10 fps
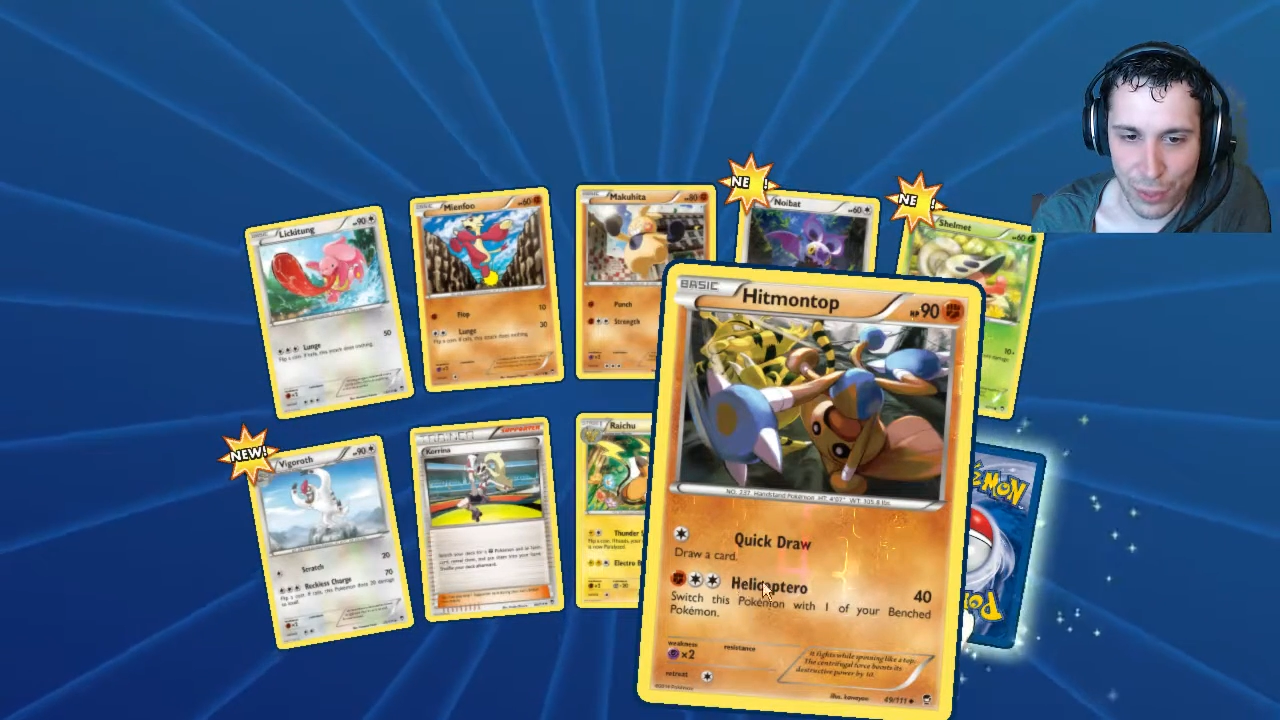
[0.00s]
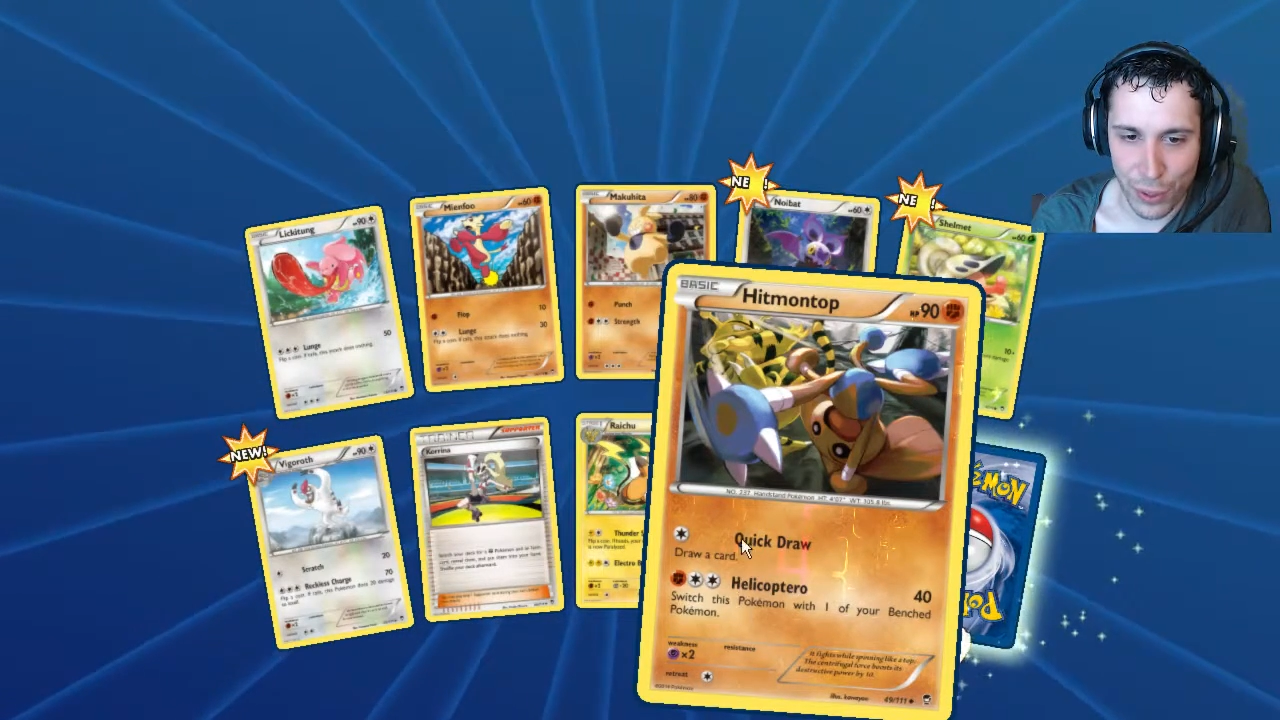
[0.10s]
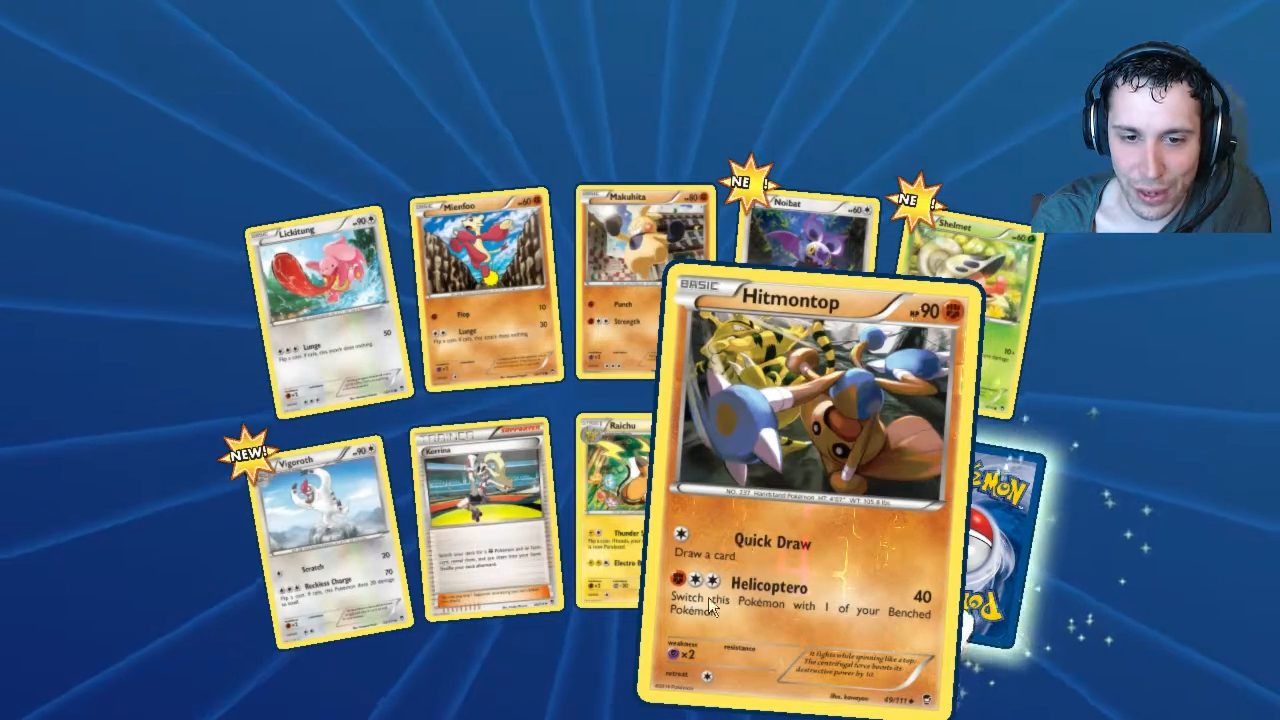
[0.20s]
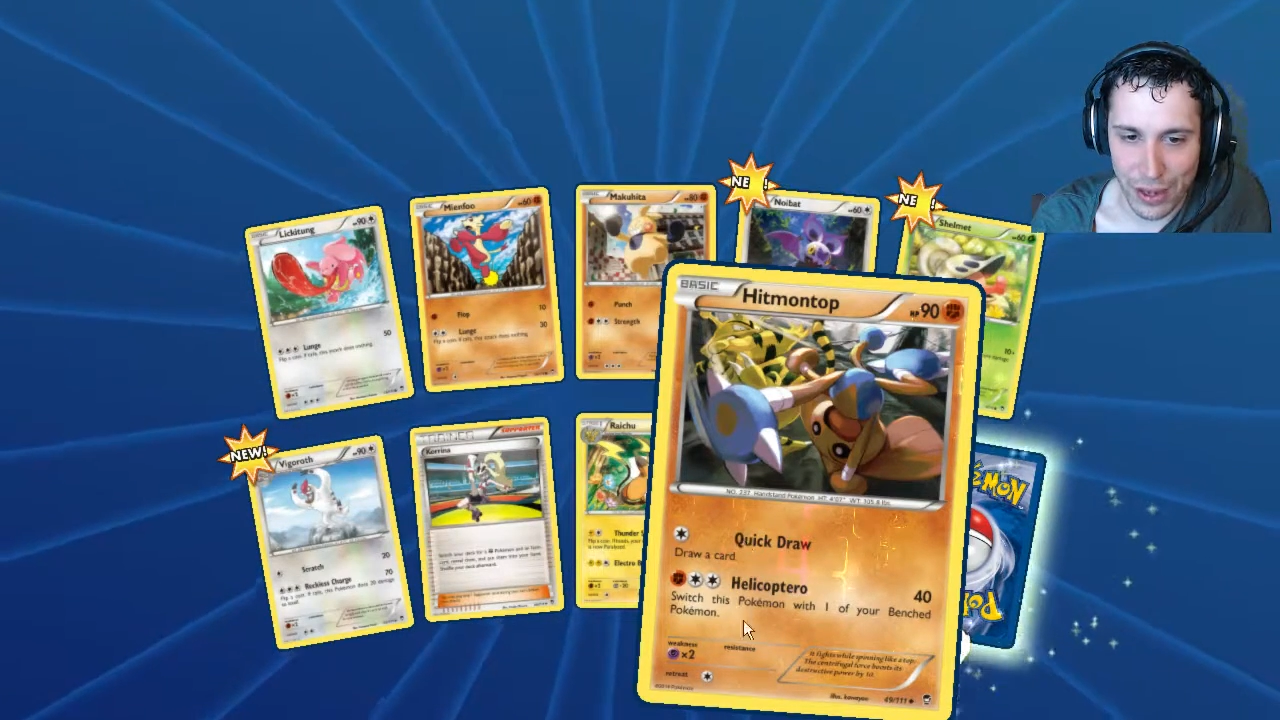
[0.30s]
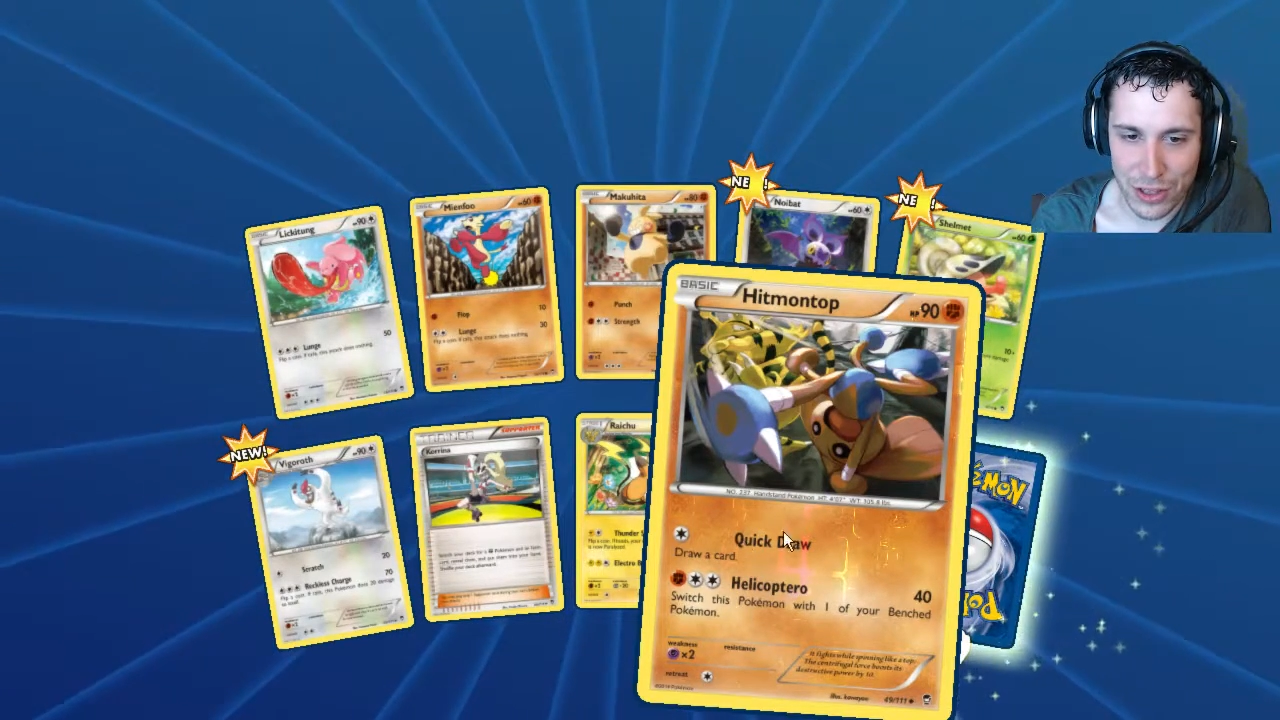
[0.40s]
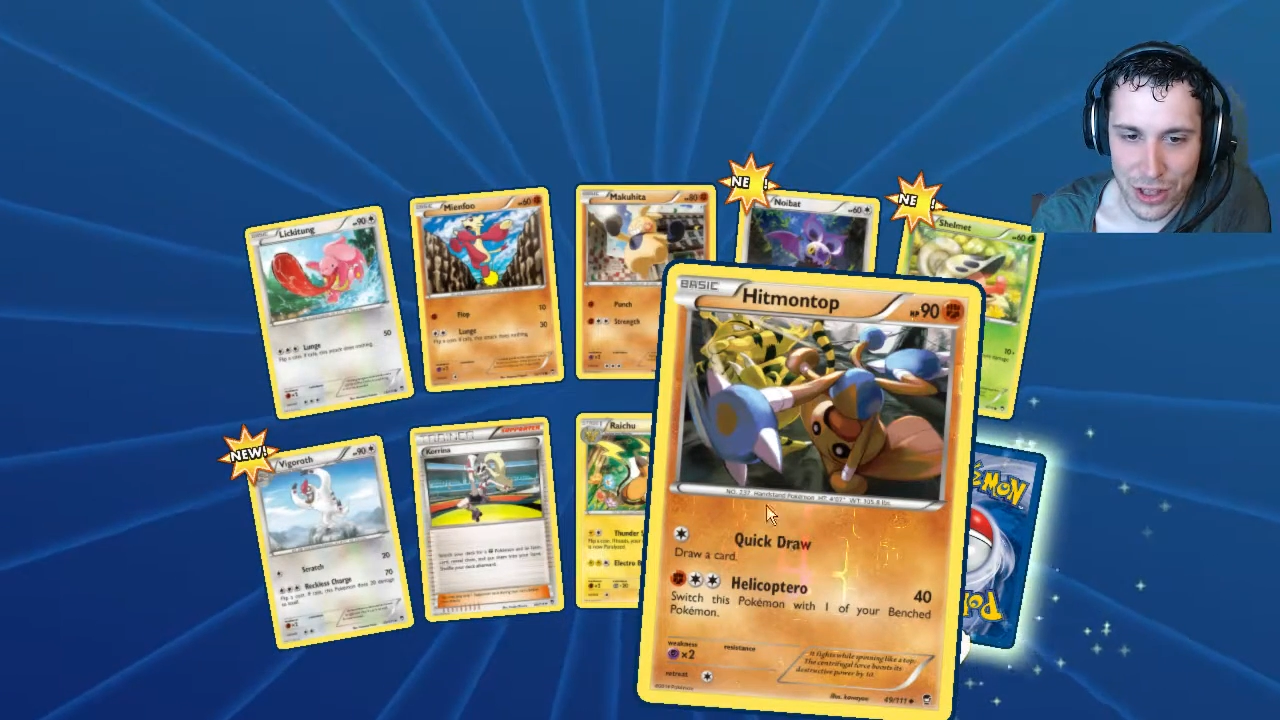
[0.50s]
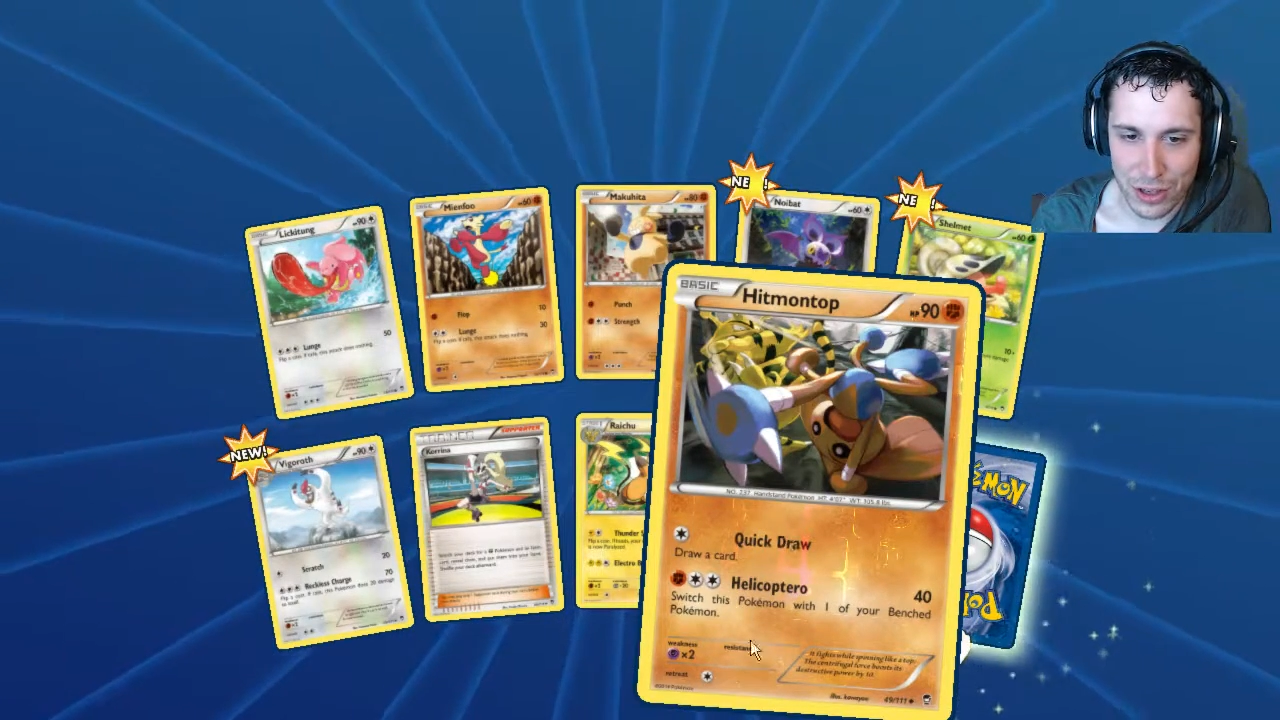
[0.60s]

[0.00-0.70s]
putting energy